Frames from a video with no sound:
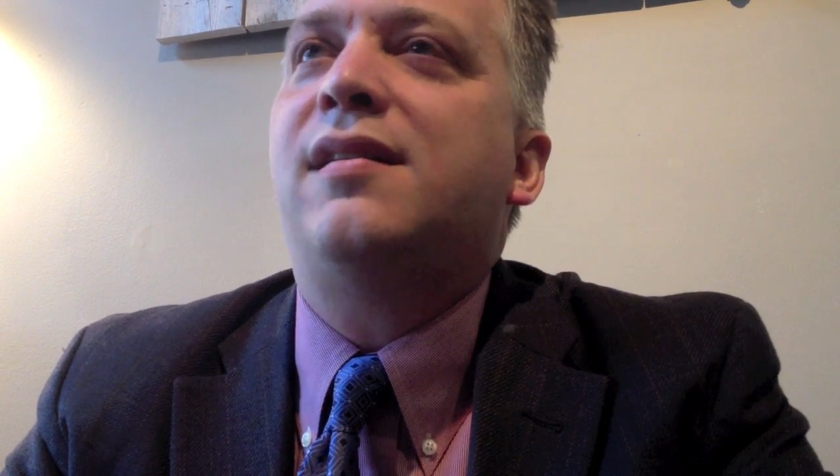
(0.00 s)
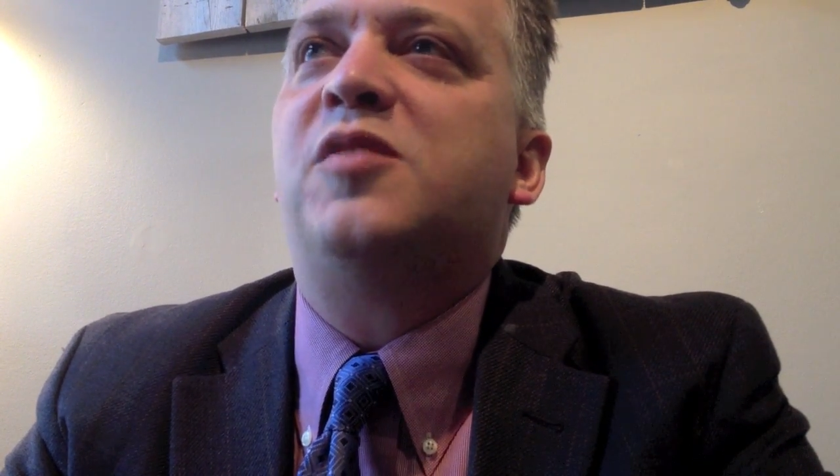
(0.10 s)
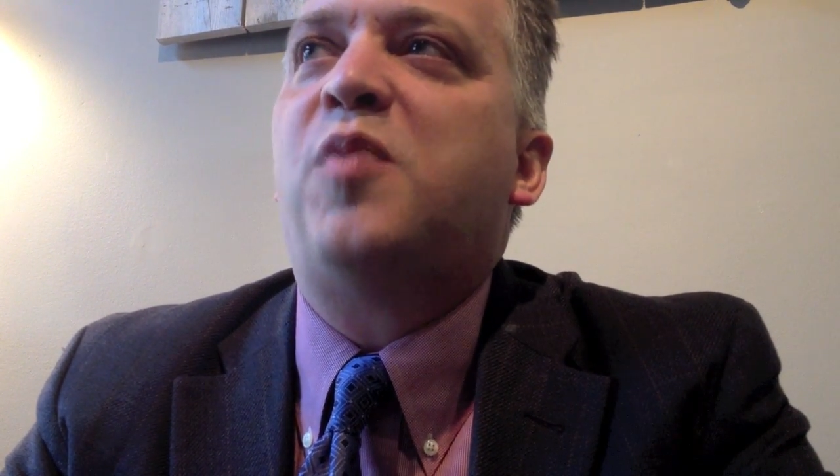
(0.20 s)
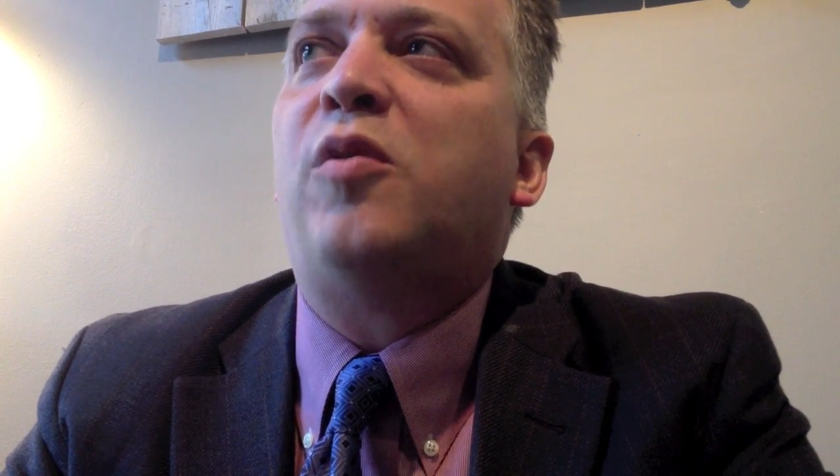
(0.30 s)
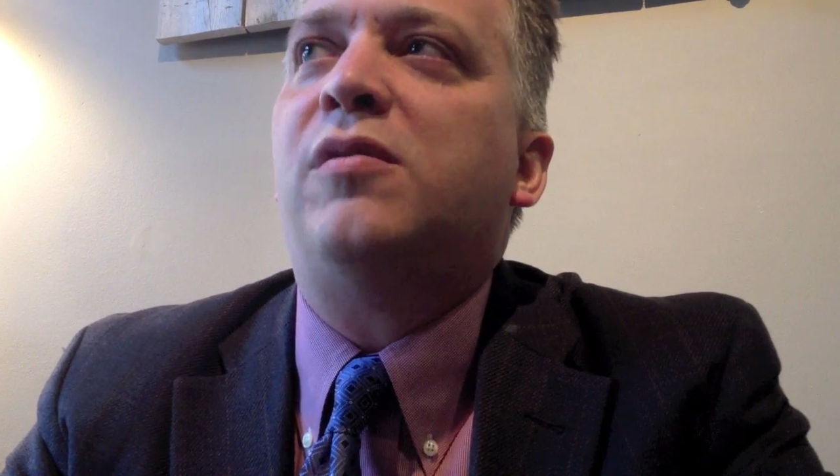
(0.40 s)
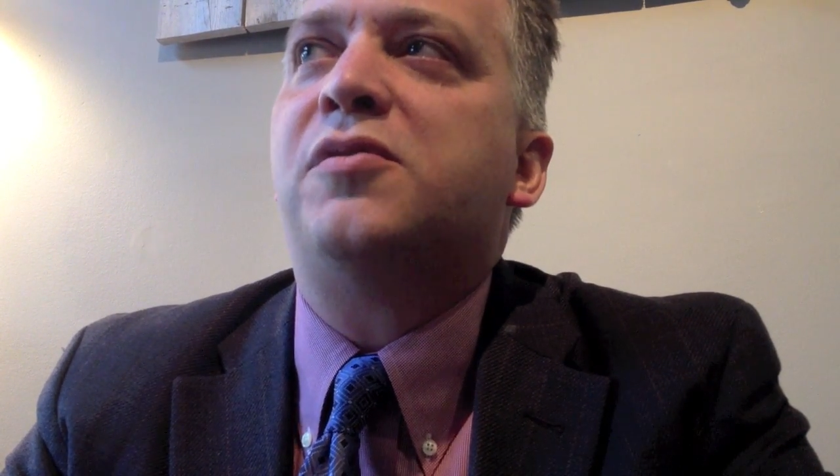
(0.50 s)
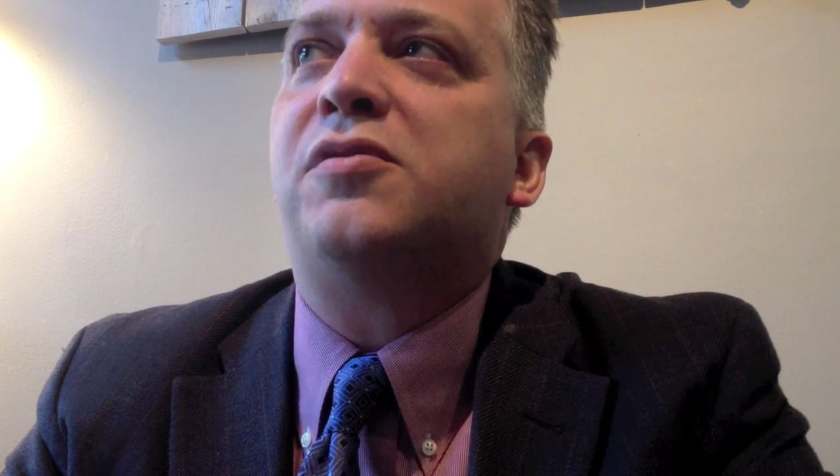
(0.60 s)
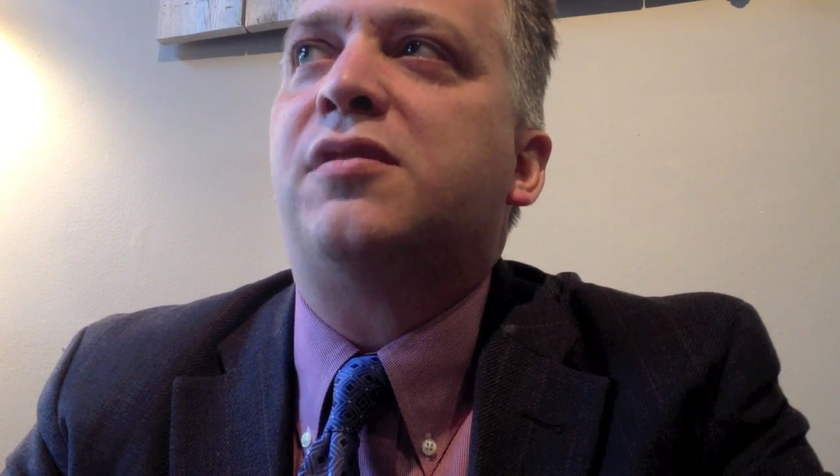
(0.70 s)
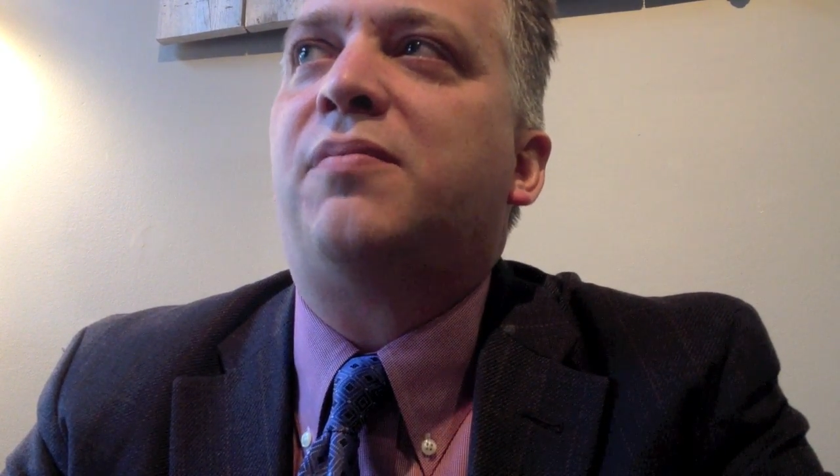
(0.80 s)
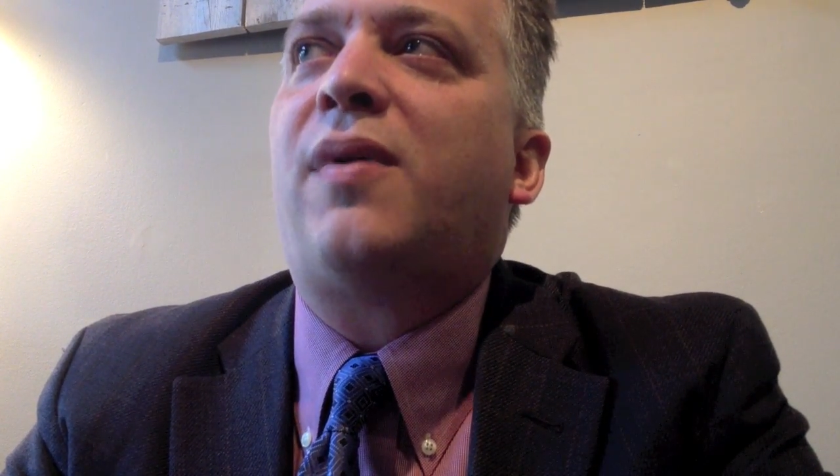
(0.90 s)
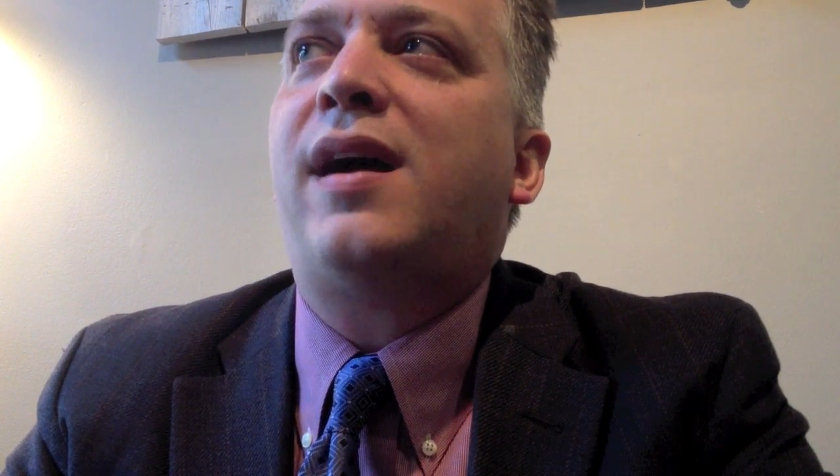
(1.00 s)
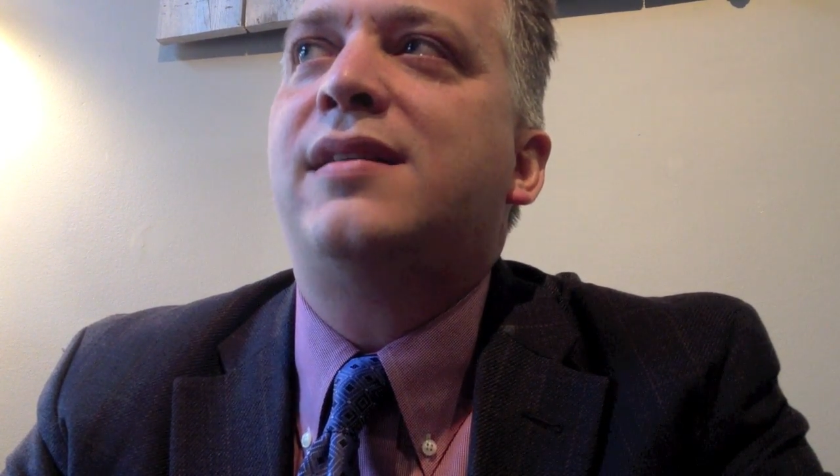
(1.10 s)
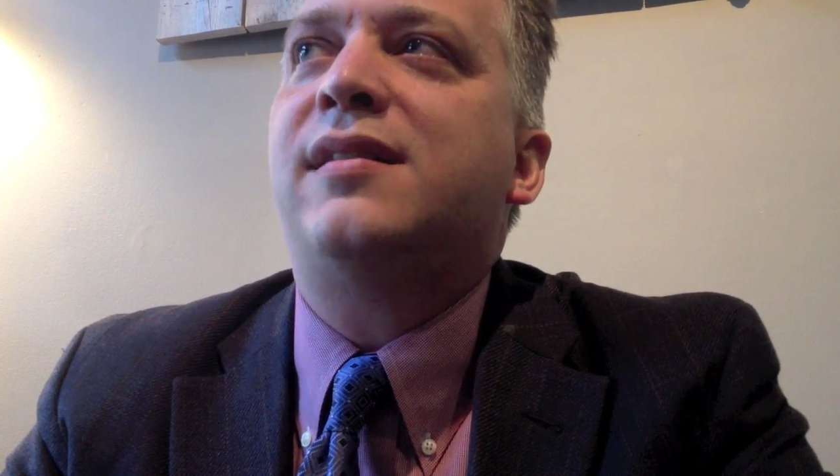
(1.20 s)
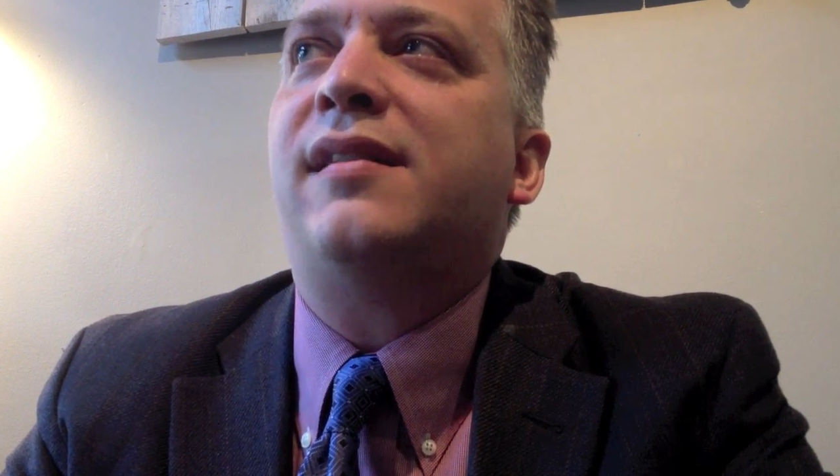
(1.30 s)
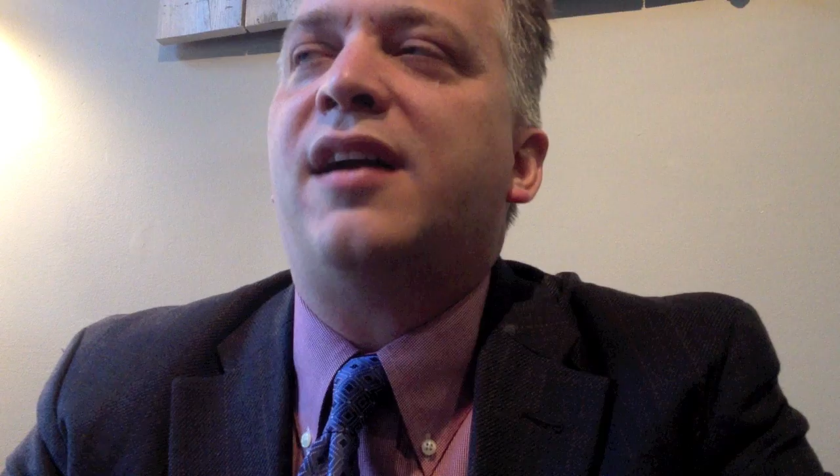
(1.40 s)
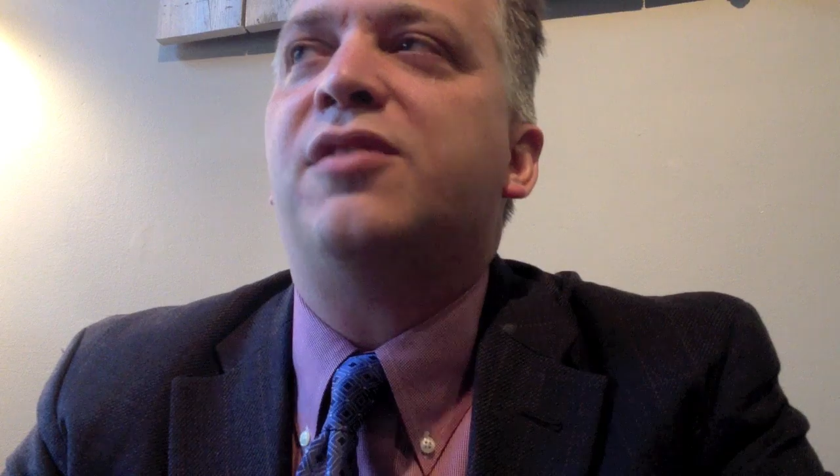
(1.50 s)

of these poems are surprisingly,